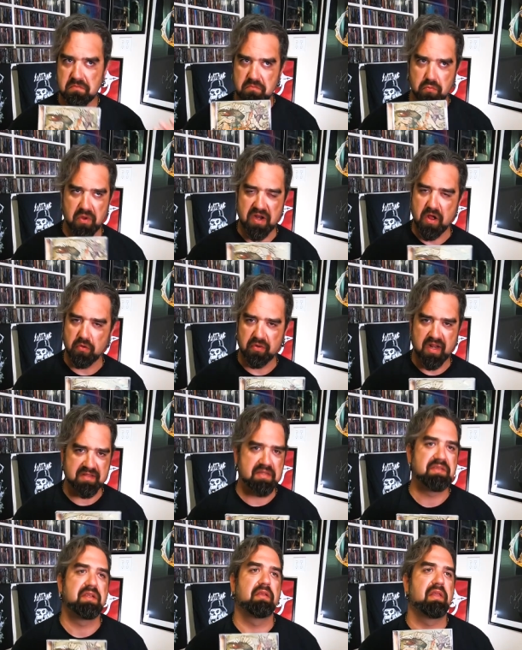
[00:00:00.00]
we don't
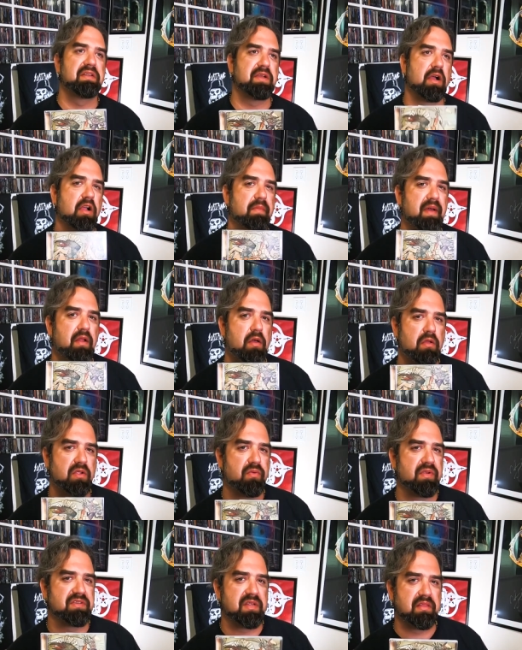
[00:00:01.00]
necessarily talk about all
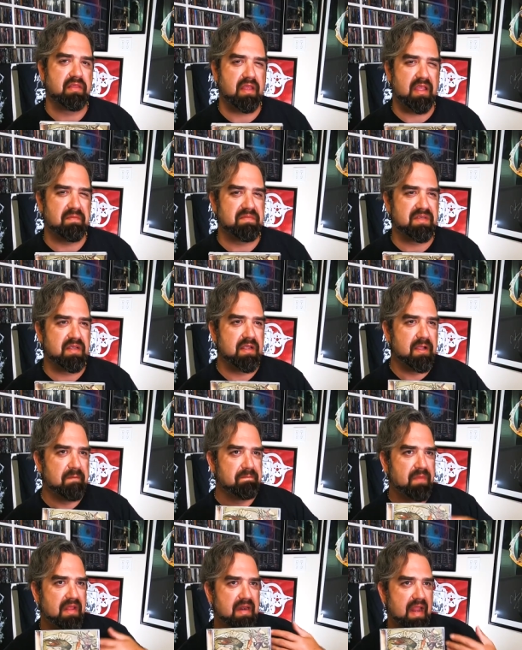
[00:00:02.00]
Christian themes.
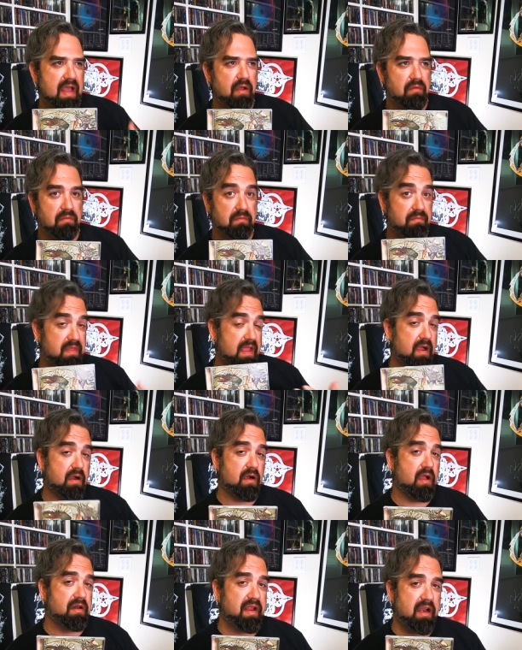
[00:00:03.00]
Now, they
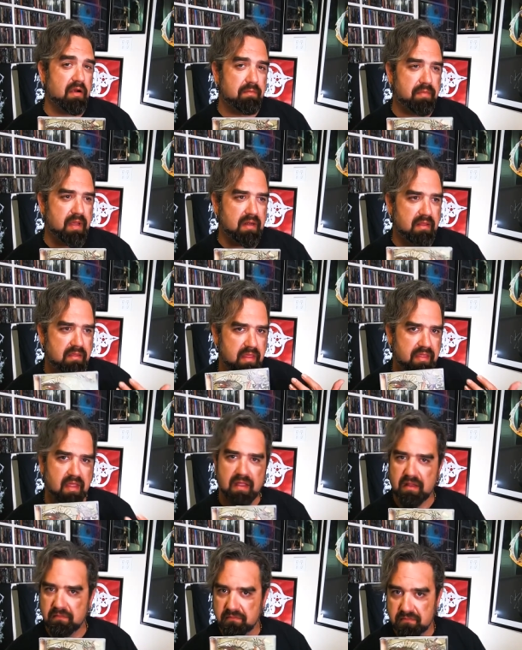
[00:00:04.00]
are on here, but the
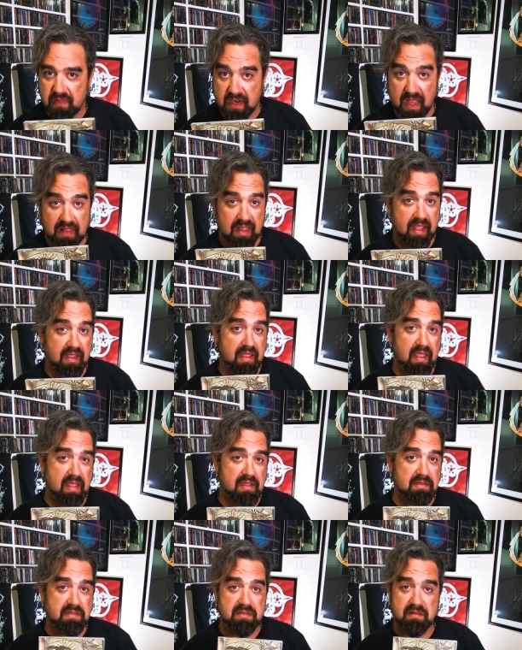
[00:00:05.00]
thing that I like
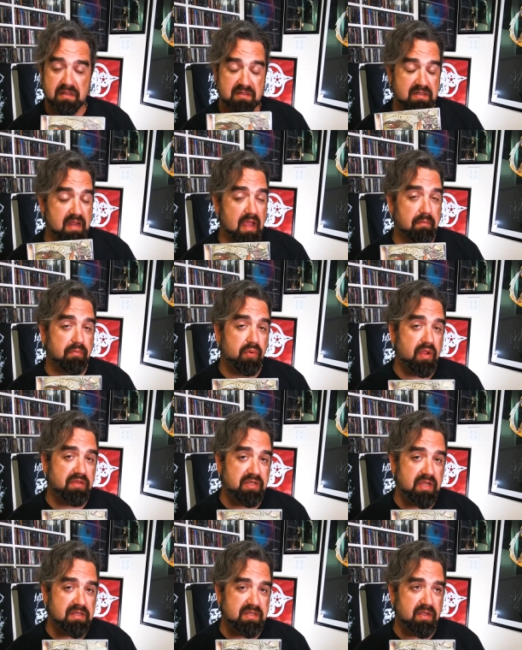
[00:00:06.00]
is it's not
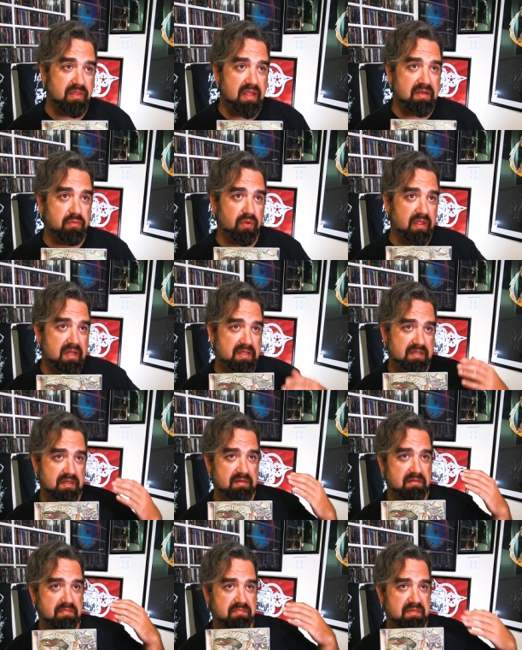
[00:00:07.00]
preachy, so that really
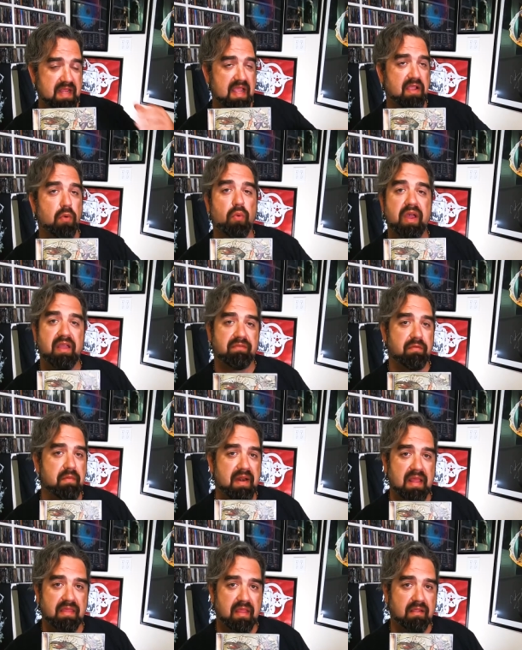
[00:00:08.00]
doesn't take away from
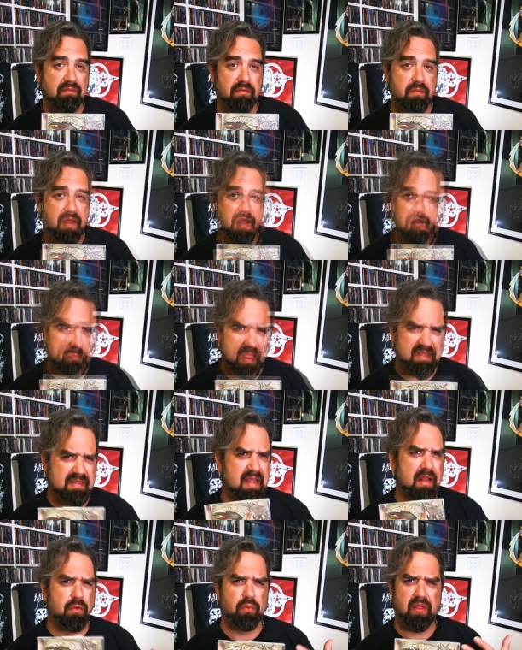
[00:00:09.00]
anything for me. It's
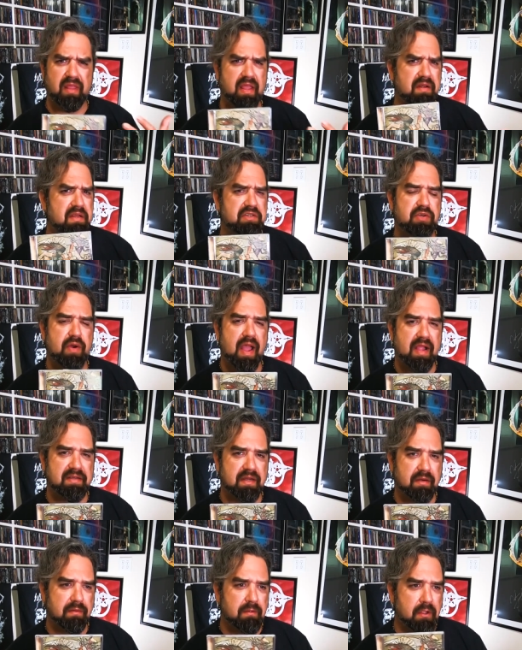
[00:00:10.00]
not really a
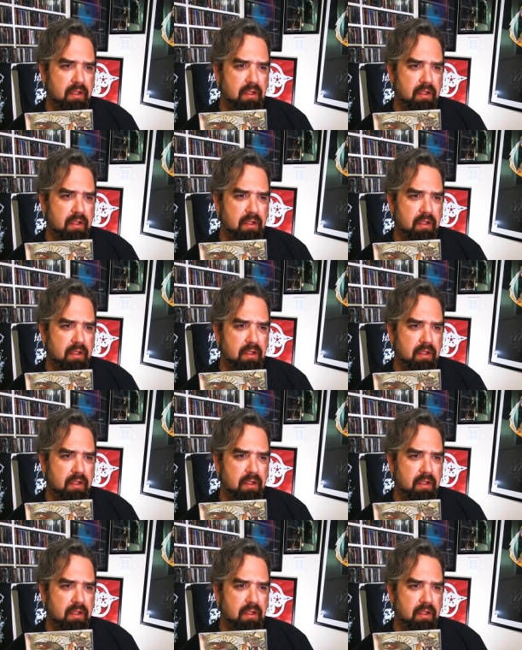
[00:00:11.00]
detractor.